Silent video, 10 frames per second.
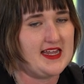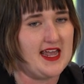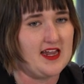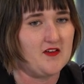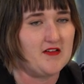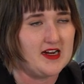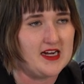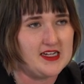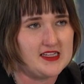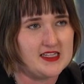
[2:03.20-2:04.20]

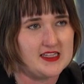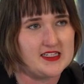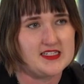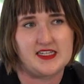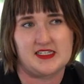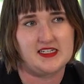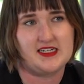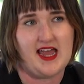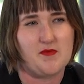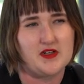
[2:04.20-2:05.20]
angry that this
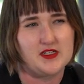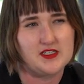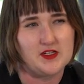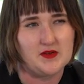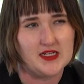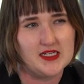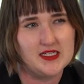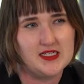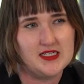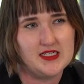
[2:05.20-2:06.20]
hasn't happened sooner.